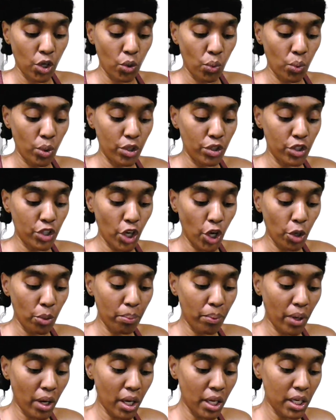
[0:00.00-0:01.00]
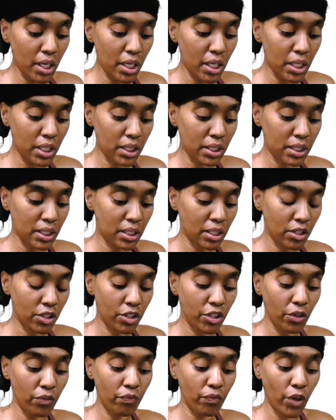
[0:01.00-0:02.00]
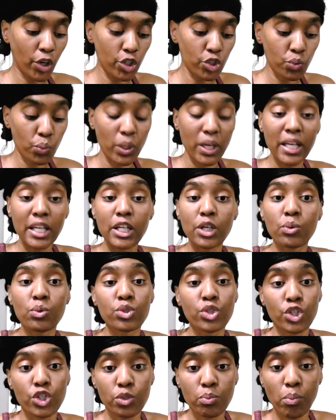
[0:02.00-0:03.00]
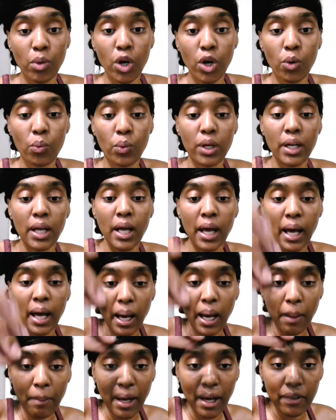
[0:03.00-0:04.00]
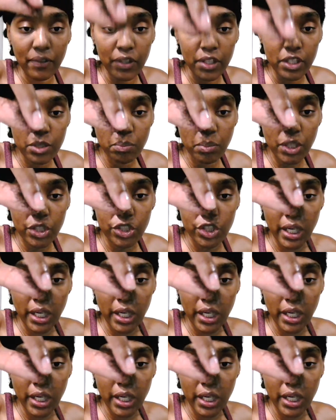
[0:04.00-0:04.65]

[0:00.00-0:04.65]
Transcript: With no product, the first one, and it was a small one, about this much